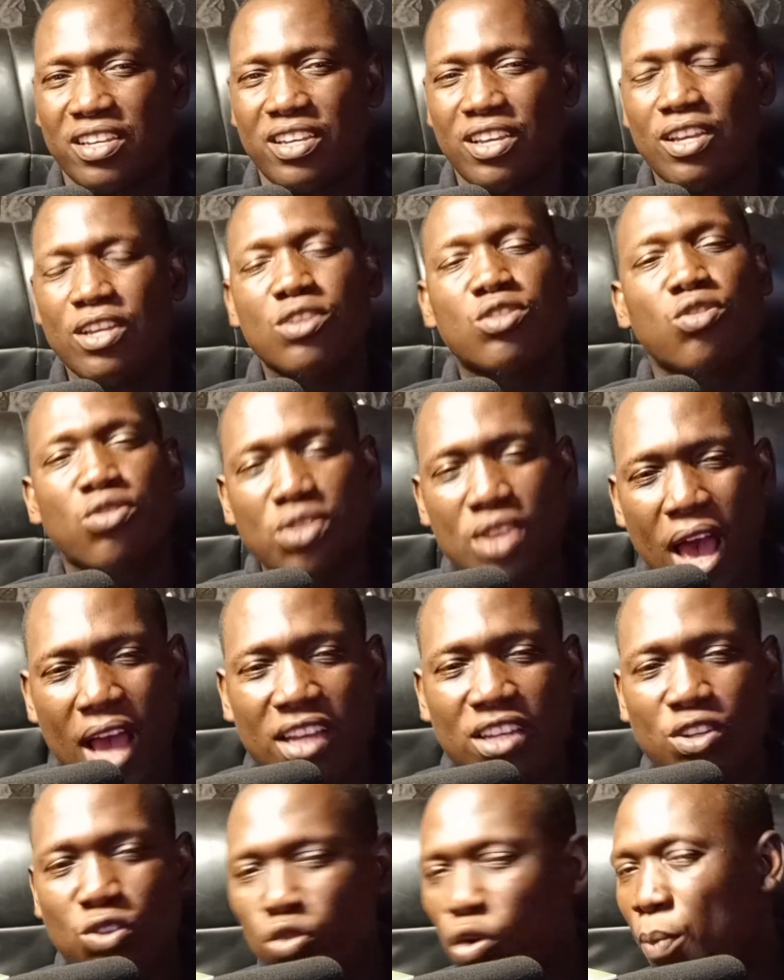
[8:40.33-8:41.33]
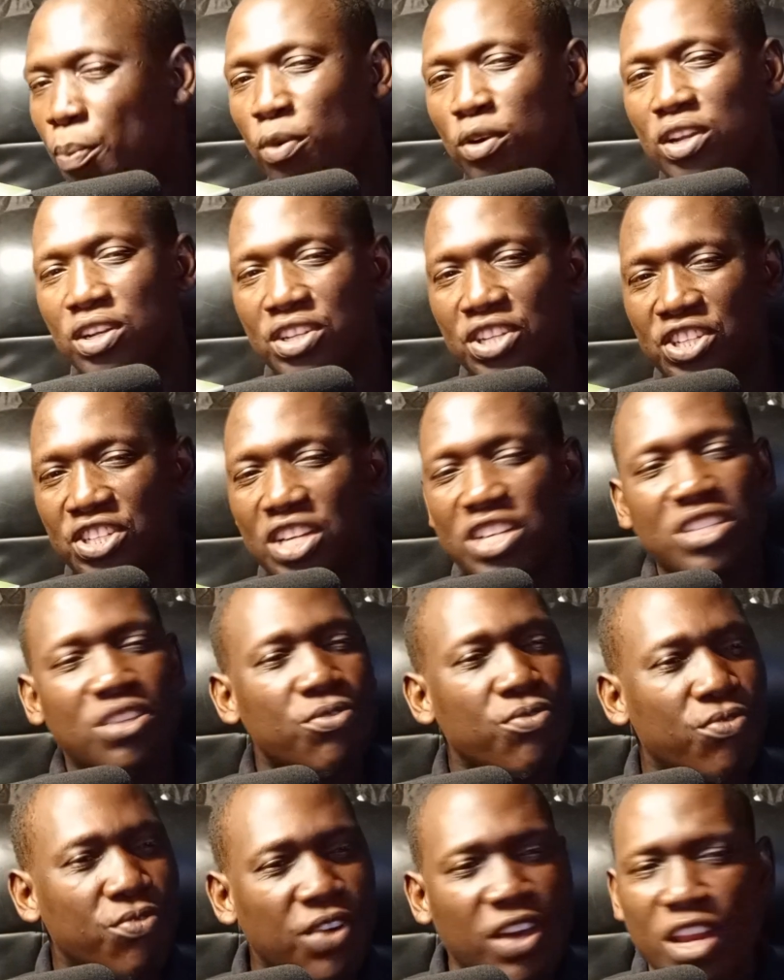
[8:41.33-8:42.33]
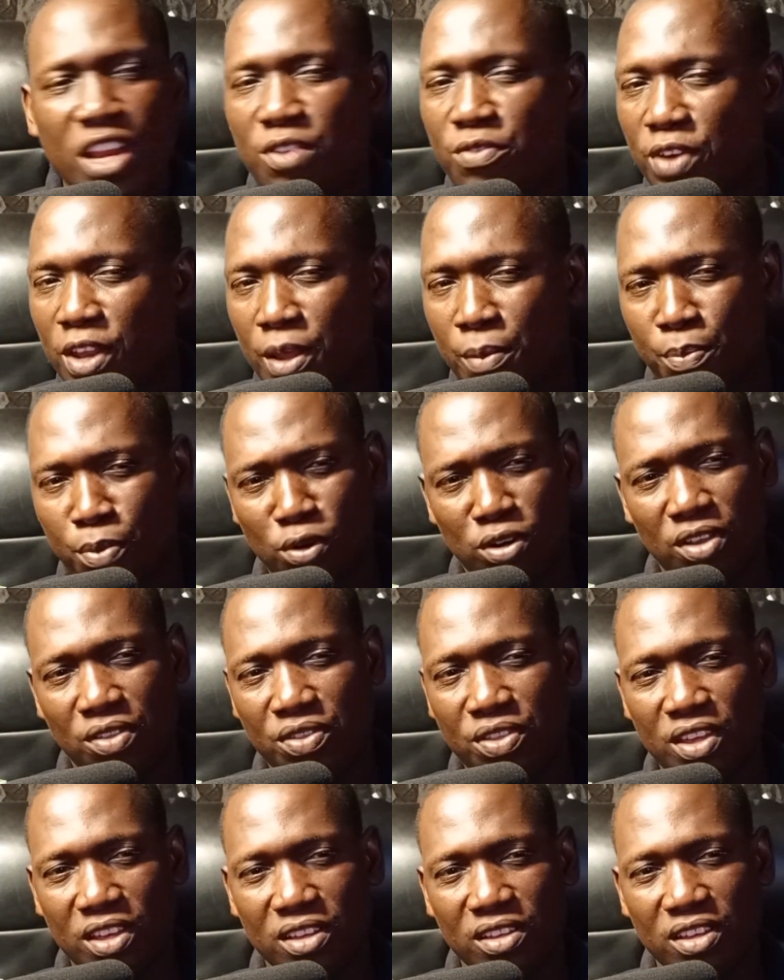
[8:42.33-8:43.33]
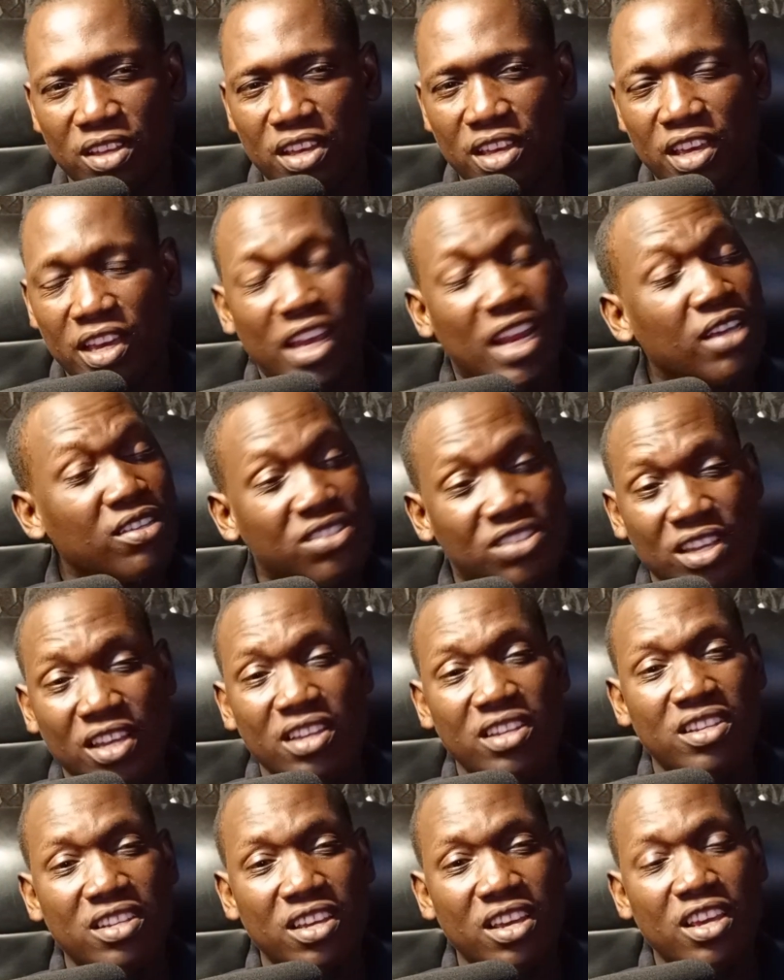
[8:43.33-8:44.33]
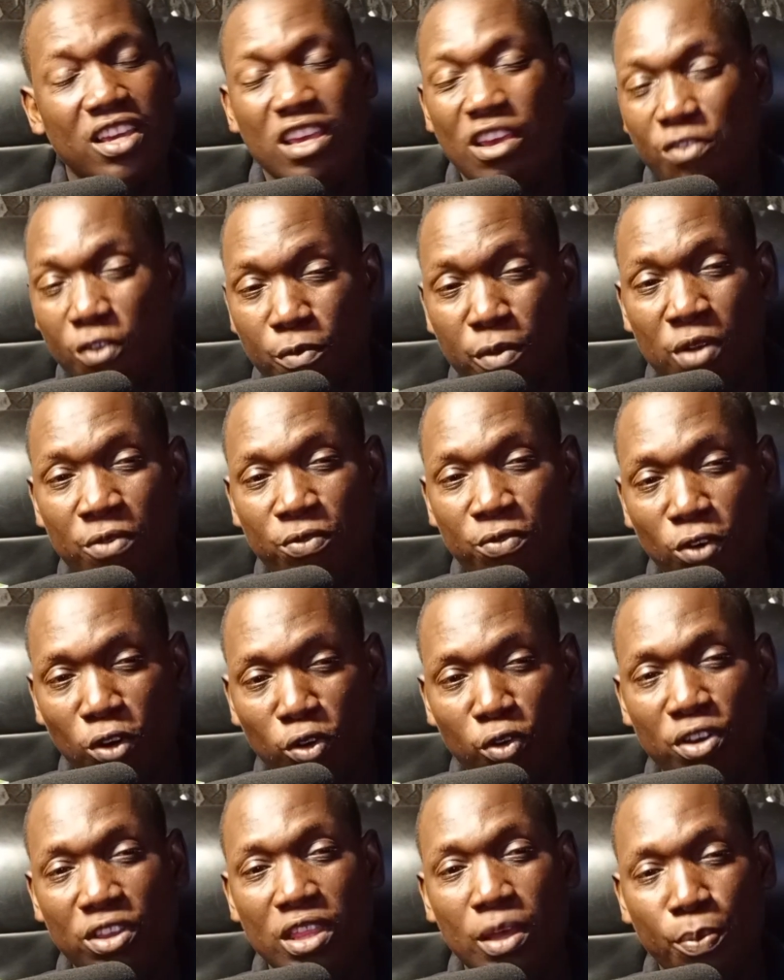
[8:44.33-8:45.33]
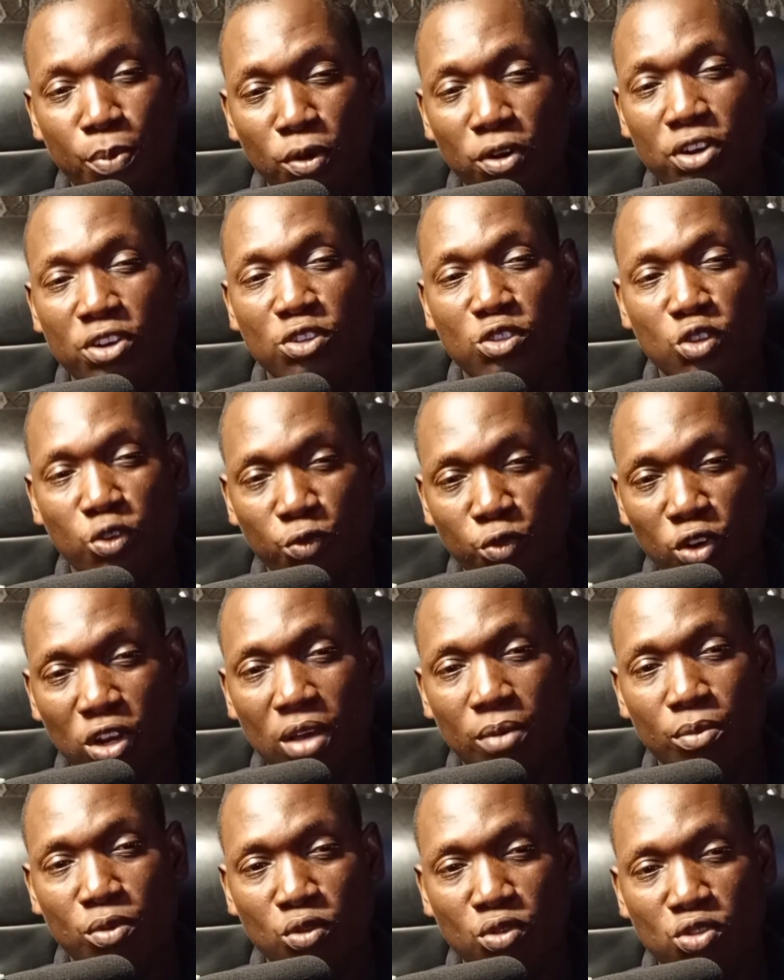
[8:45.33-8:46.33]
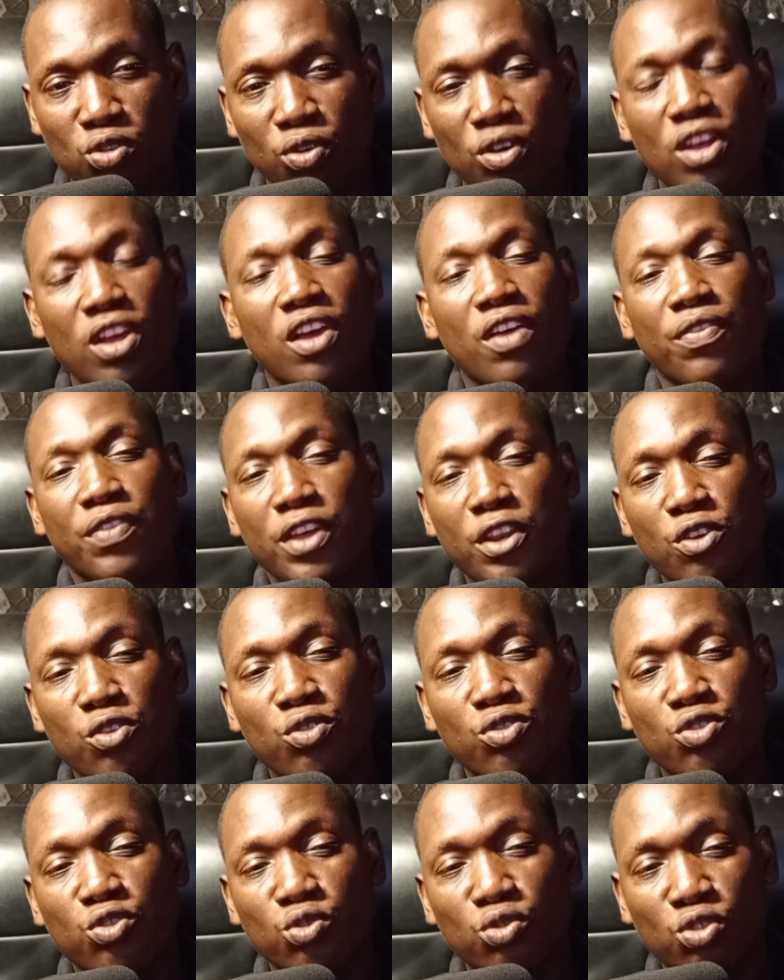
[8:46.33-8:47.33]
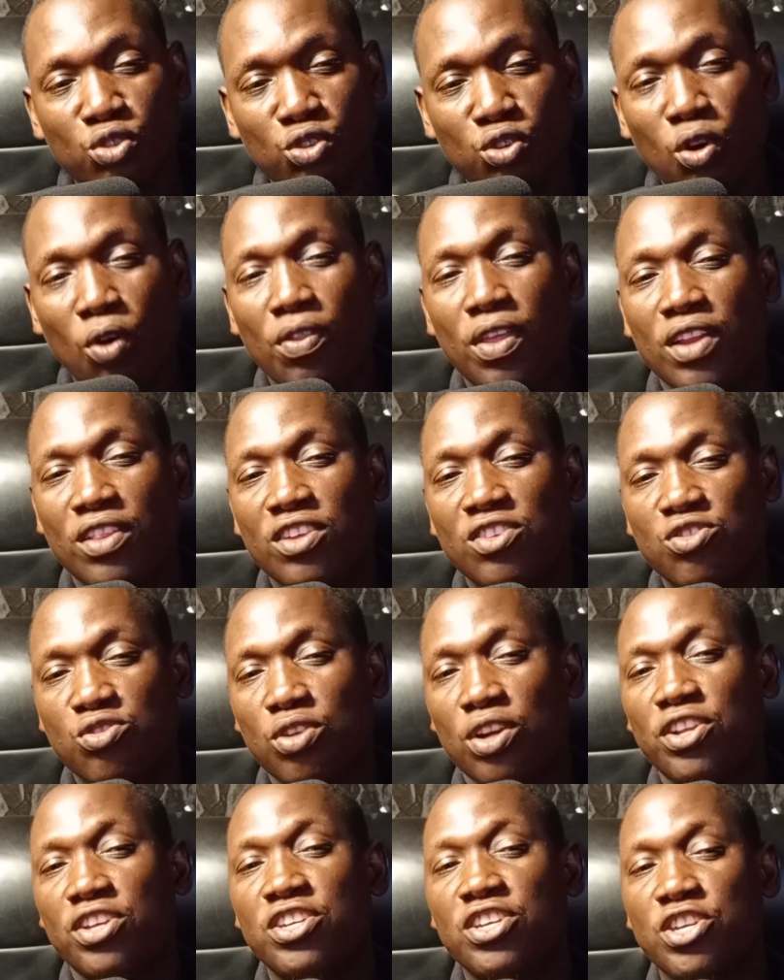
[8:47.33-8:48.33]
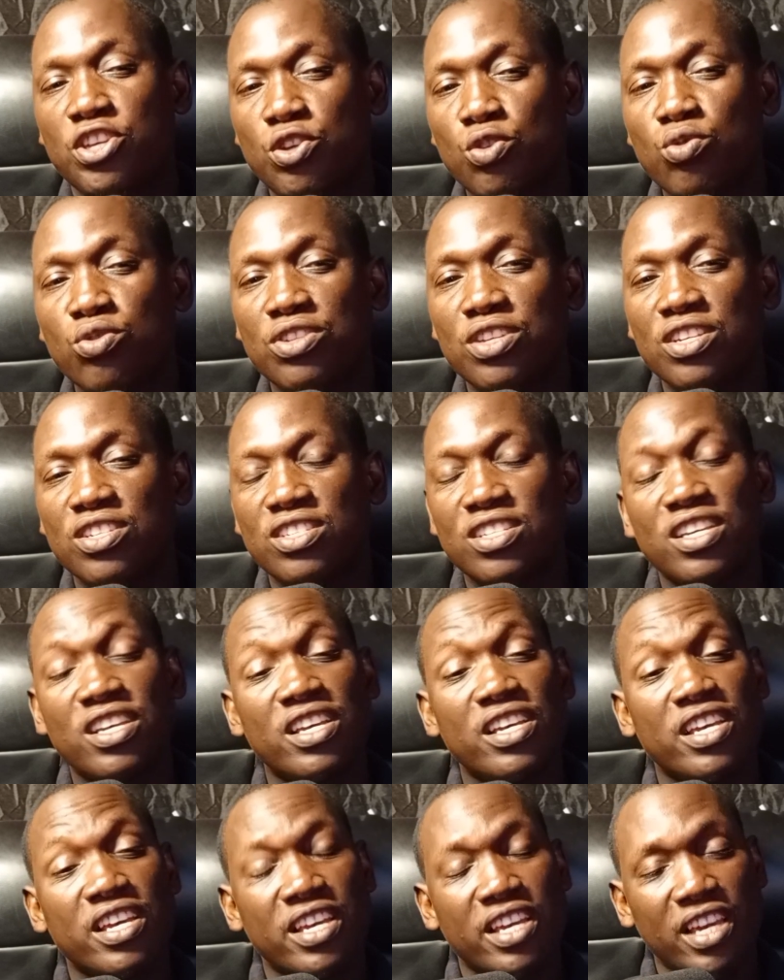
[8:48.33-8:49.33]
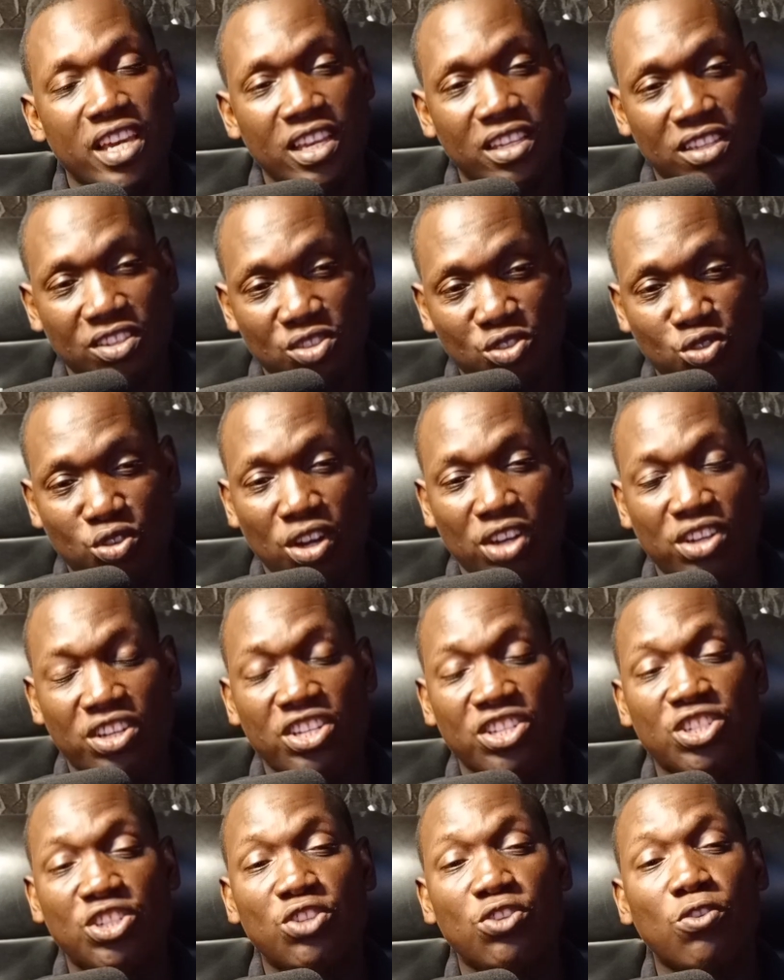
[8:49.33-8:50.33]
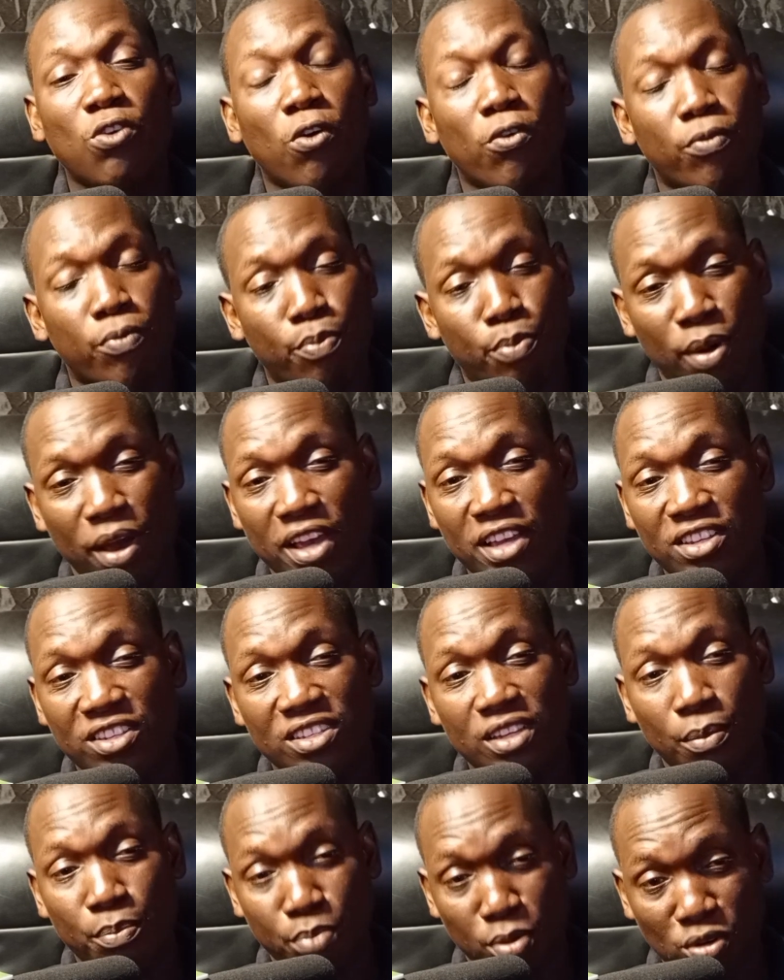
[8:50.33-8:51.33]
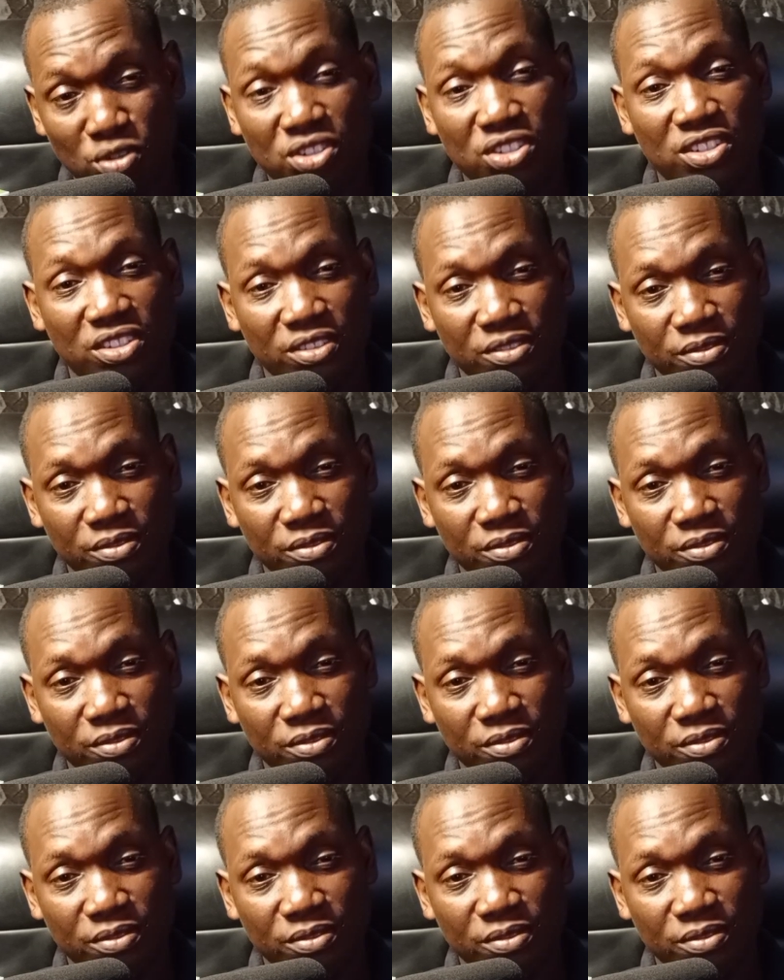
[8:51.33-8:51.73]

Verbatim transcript: so that to a politician is a very very important thing and i said if you've been following the politics of william ruto then you should know that the strategy he uses is a strategy of buying support